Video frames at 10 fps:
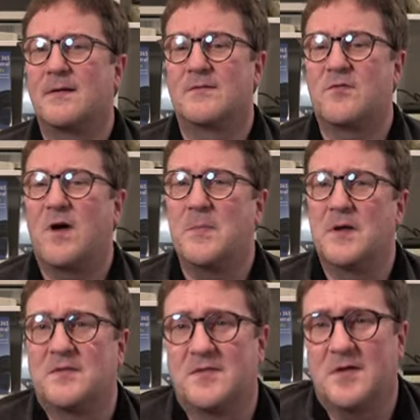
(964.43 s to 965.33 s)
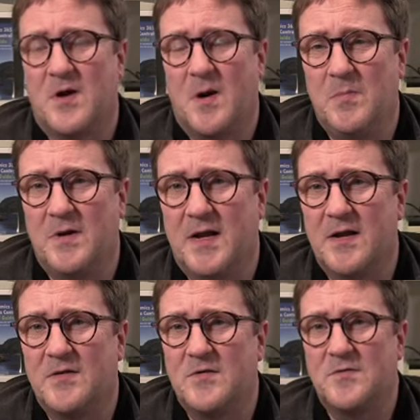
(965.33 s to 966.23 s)
try methods are
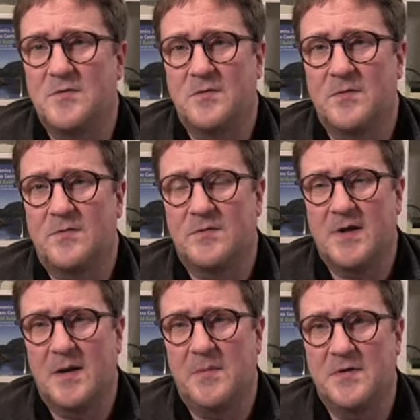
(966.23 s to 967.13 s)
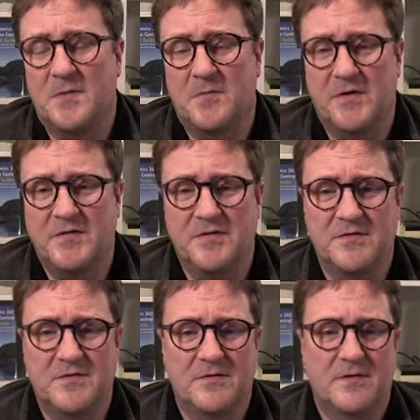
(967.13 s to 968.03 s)
complicated due to database
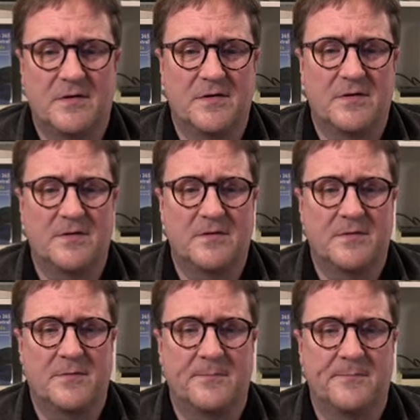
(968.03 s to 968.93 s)
operations. So